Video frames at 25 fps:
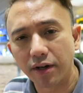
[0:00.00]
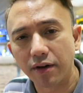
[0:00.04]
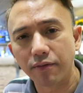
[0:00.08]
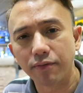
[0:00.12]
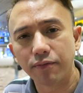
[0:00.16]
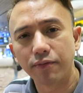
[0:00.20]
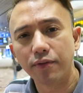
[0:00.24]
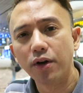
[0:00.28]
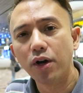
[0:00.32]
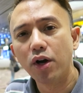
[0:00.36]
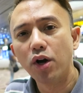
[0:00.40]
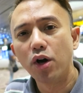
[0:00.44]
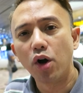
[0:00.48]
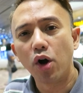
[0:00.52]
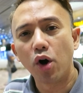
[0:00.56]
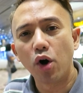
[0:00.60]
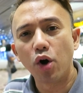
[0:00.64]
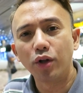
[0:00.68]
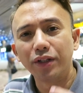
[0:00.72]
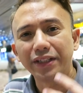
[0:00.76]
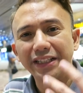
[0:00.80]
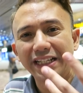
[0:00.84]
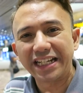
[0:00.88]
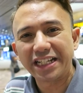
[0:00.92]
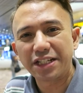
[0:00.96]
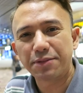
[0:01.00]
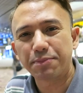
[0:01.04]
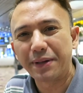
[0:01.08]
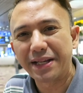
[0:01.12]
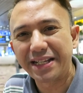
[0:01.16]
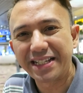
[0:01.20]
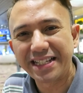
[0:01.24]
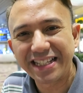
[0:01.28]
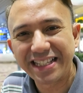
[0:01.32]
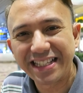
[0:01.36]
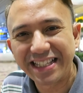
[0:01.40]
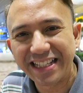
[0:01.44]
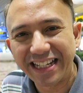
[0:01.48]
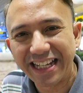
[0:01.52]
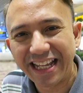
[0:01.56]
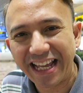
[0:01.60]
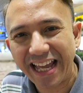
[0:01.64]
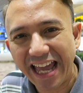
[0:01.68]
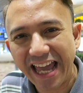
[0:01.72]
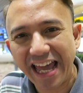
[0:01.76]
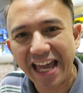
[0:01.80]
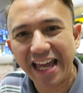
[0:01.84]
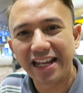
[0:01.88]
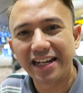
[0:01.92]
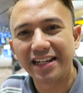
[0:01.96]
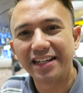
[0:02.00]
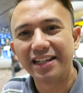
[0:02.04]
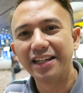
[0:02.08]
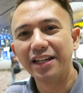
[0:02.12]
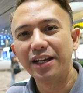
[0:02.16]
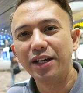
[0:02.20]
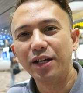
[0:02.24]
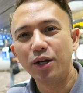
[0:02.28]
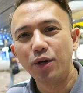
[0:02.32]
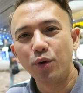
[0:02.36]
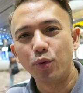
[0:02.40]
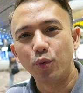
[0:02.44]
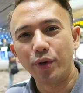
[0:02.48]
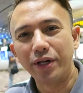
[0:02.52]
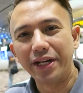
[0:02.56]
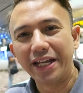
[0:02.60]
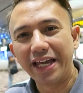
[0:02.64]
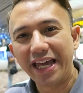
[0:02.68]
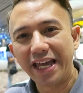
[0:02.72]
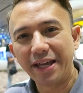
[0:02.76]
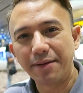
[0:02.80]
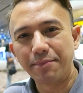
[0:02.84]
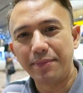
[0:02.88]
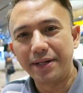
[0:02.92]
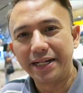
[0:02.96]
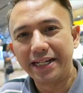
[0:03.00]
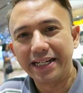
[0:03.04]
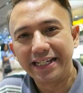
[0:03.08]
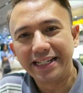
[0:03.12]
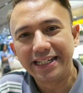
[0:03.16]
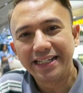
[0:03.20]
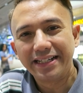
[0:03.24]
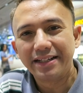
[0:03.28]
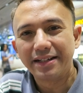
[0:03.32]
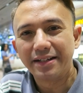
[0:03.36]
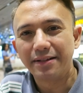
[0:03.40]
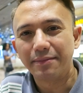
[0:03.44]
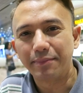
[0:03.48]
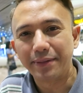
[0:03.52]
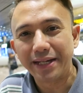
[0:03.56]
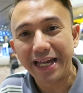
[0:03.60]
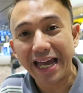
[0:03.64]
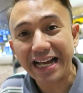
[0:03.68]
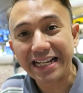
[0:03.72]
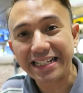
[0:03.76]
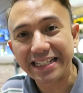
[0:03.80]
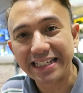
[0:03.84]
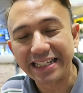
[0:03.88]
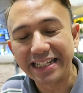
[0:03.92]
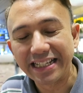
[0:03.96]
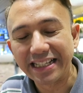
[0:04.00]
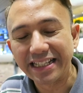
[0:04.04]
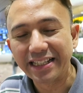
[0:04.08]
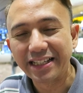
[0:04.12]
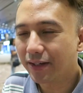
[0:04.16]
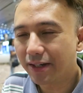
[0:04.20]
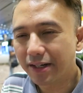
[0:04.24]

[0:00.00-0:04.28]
of all the expenses that I had when I had my accident.